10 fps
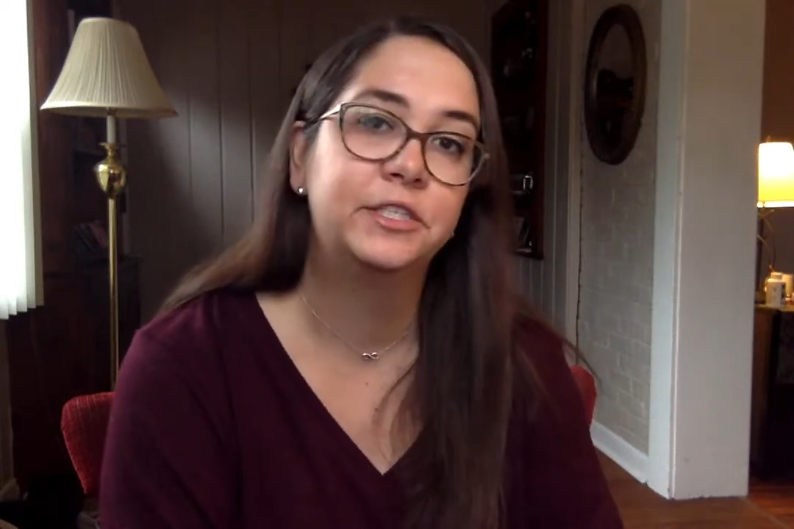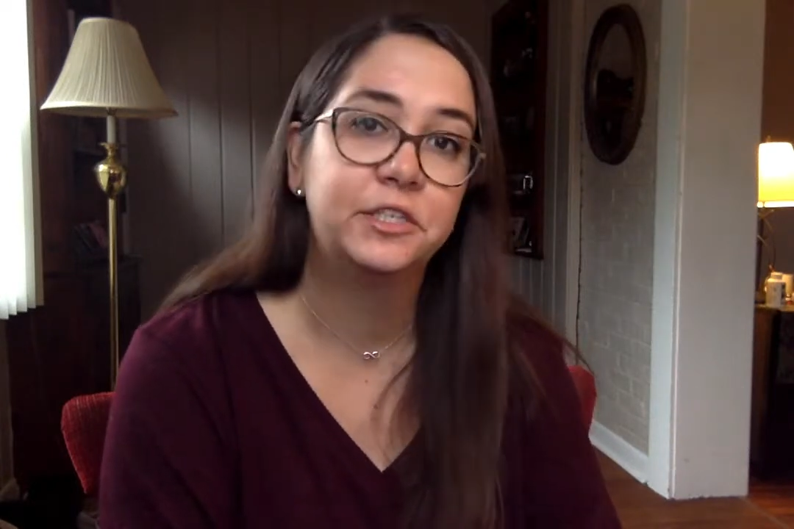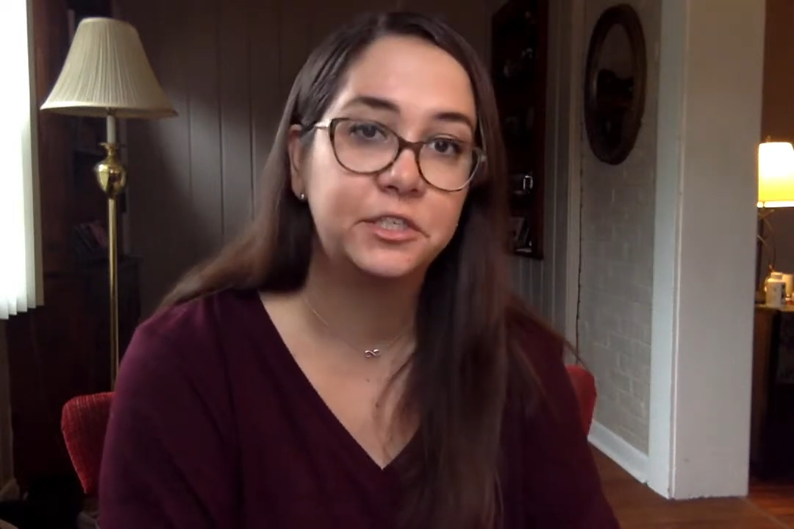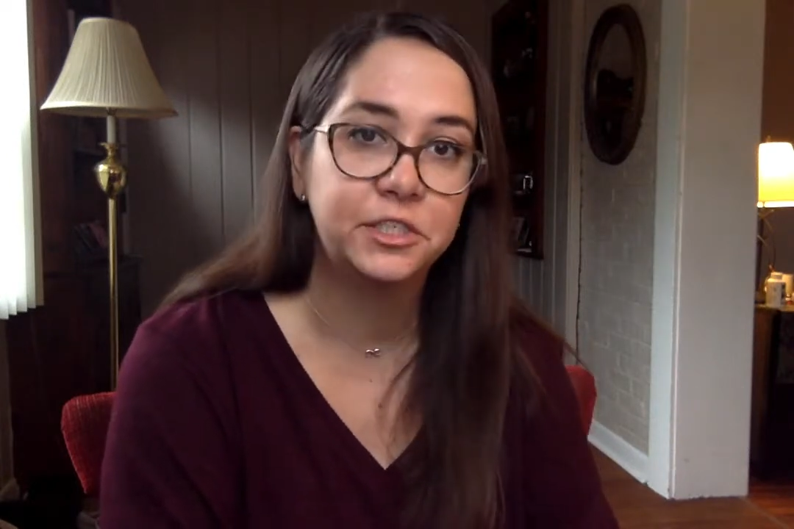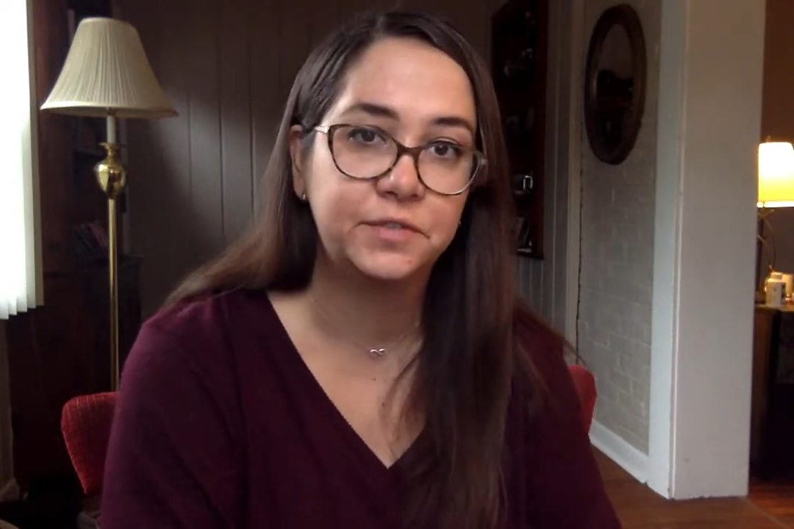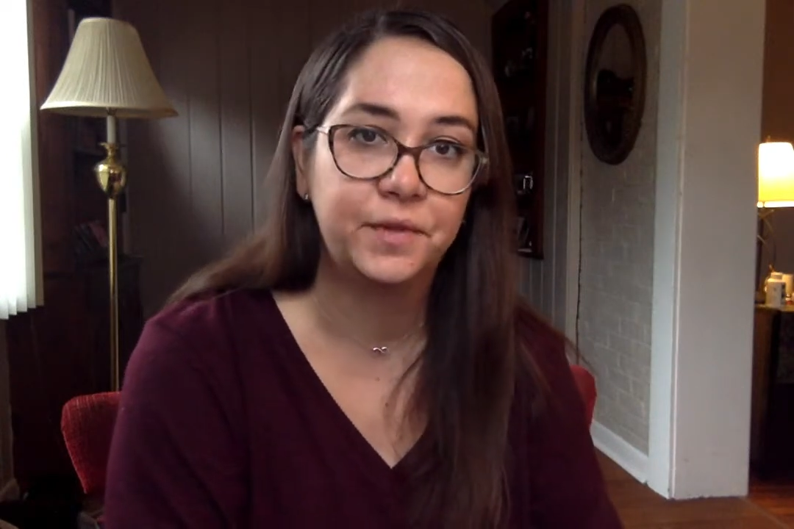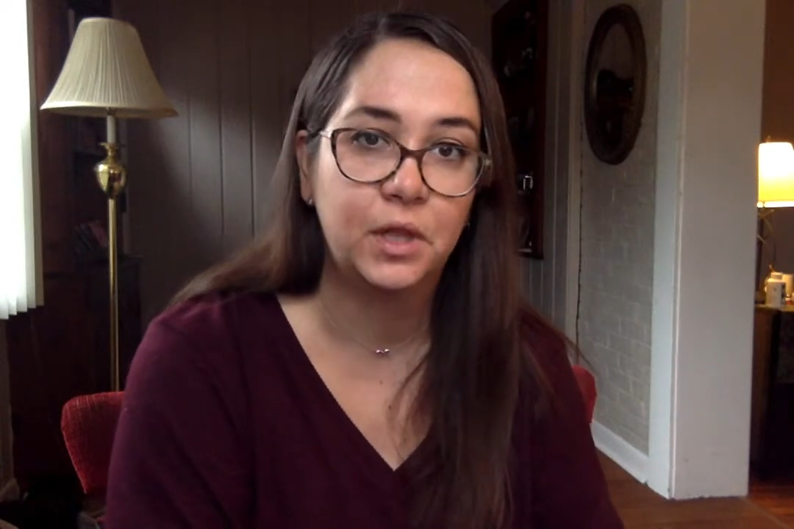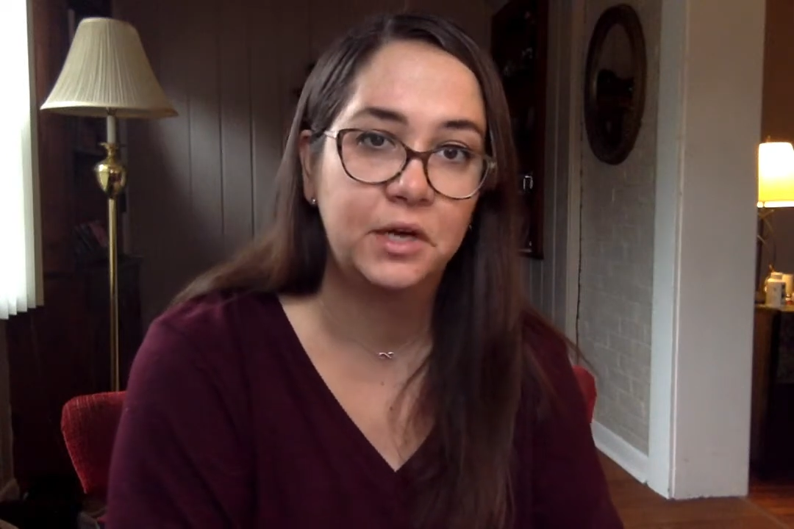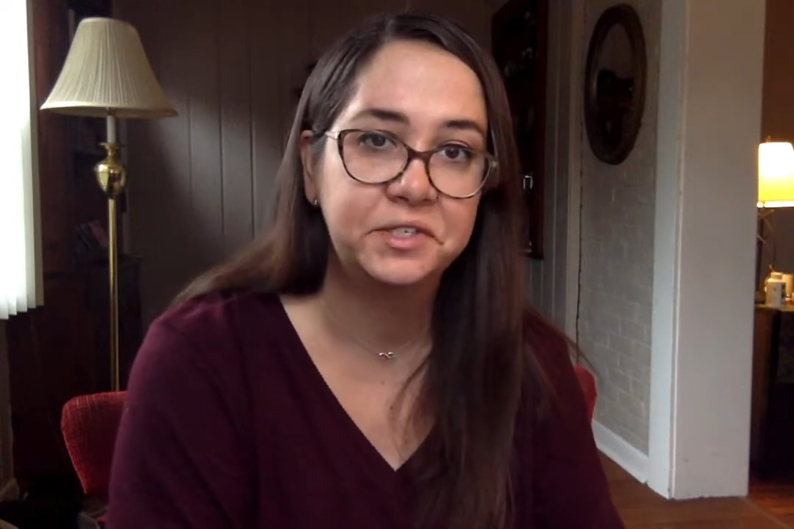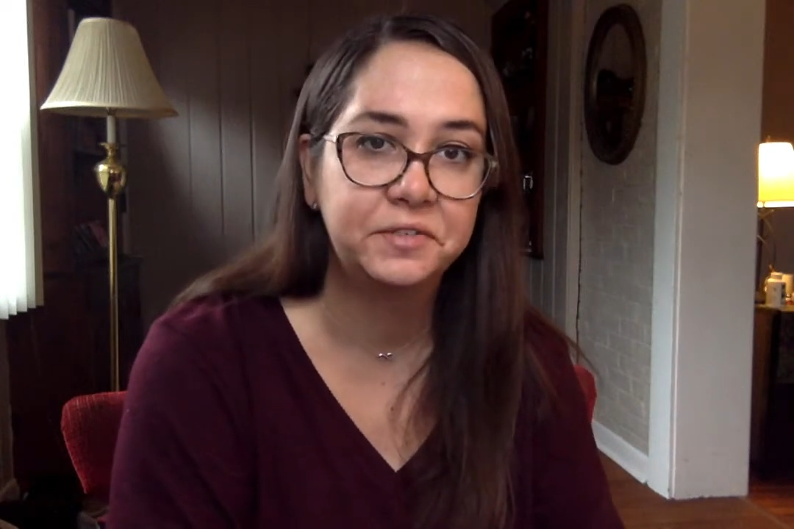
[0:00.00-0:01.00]
such as
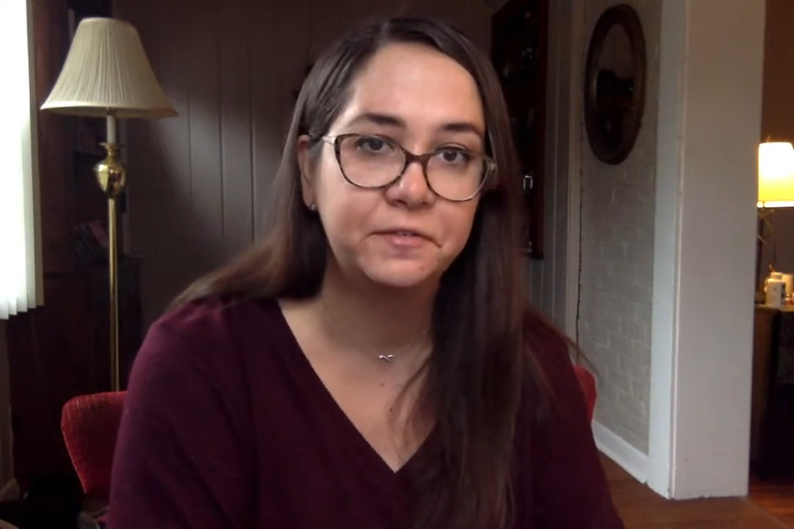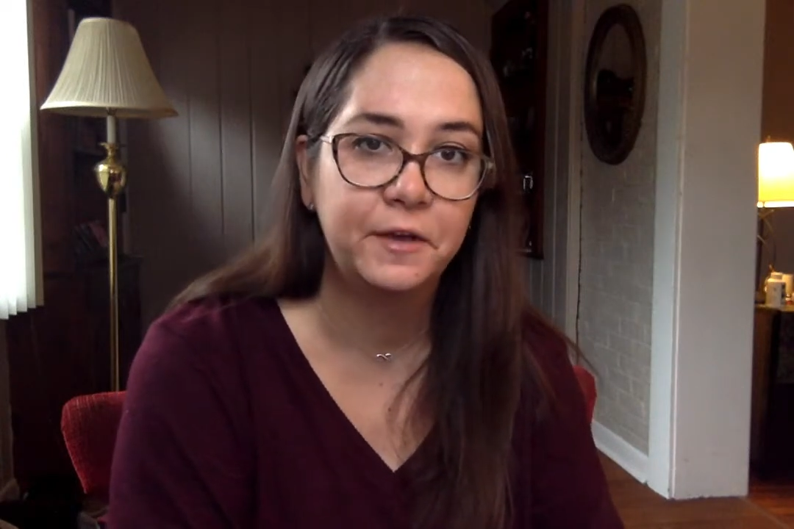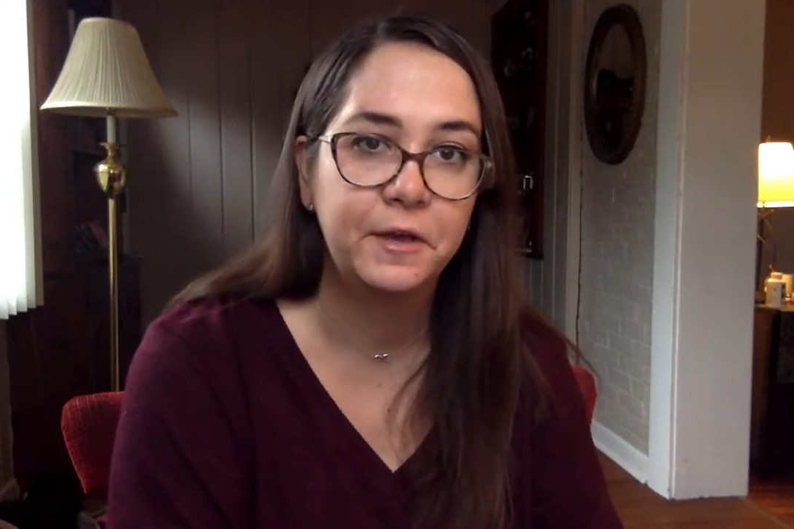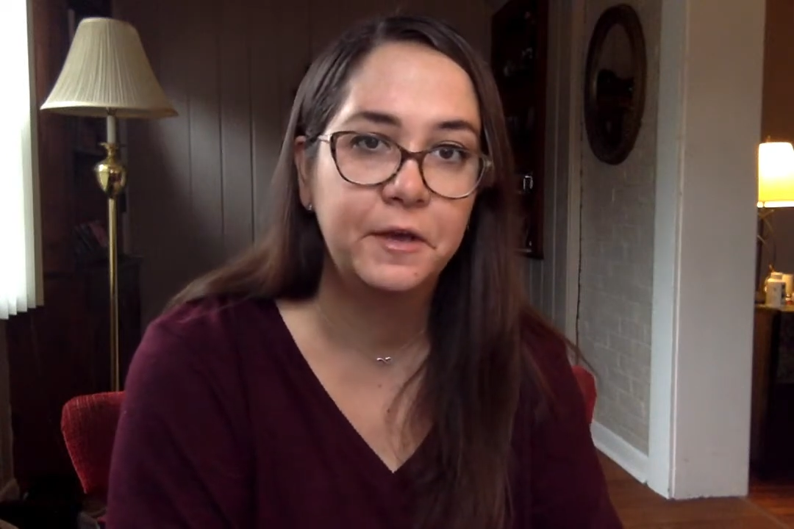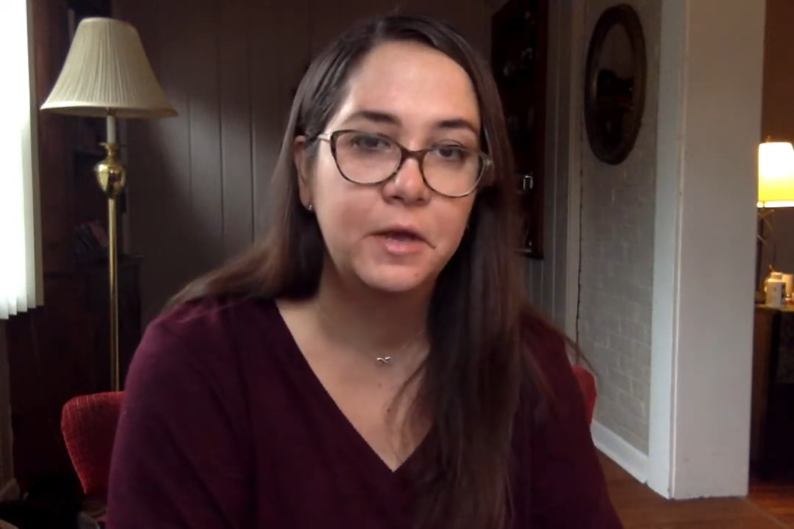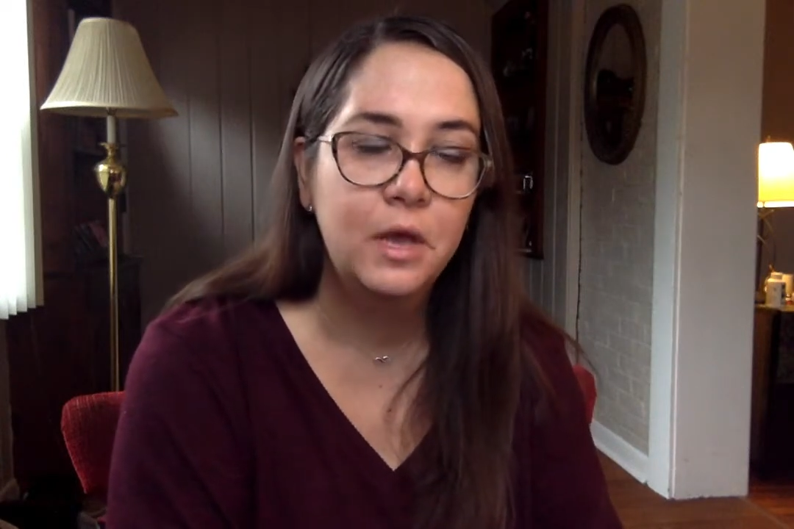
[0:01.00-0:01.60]
philosophy.